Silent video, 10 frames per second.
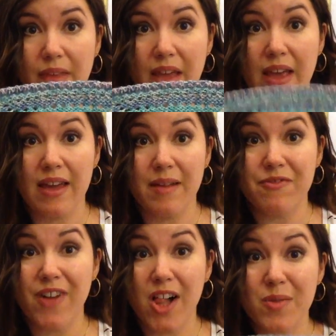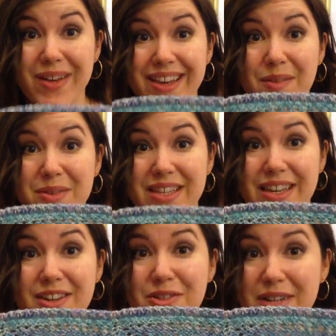and I'm following it with the
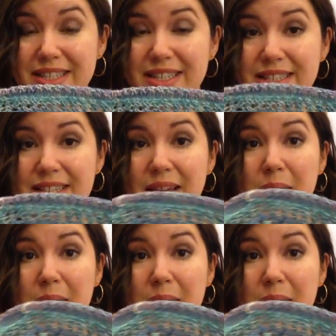increases,